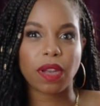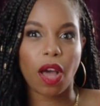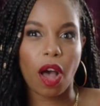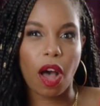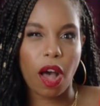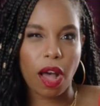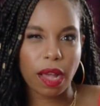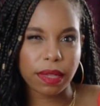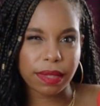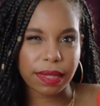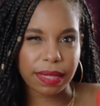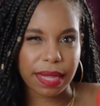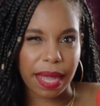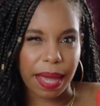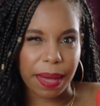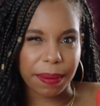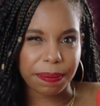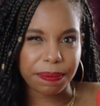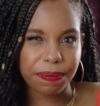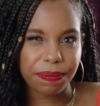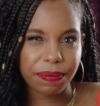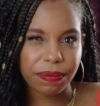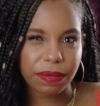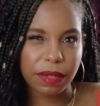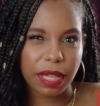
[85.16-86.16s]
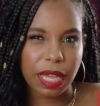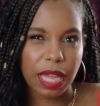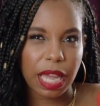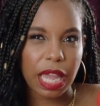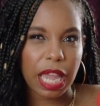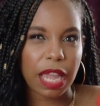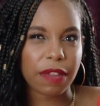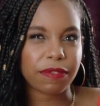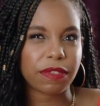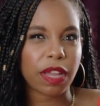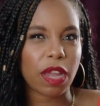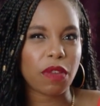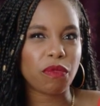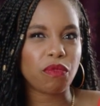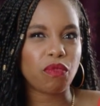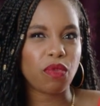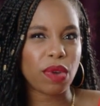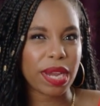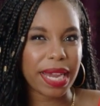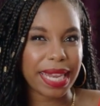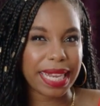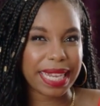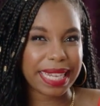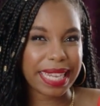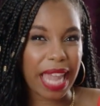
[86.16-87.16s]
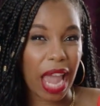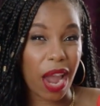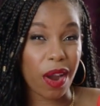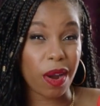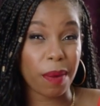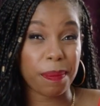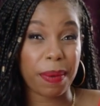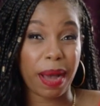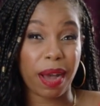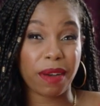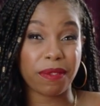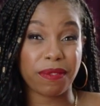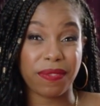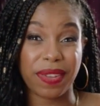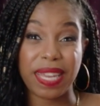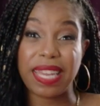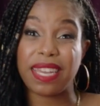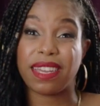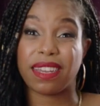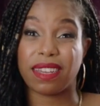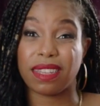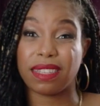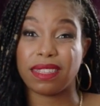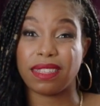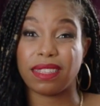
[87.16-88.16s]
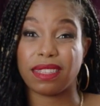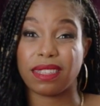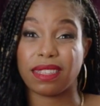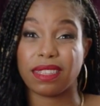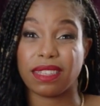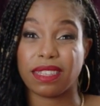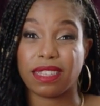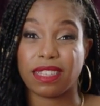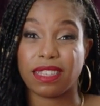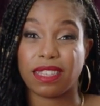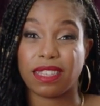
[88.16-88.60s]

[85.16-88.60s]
would ask them if they really care about vegans.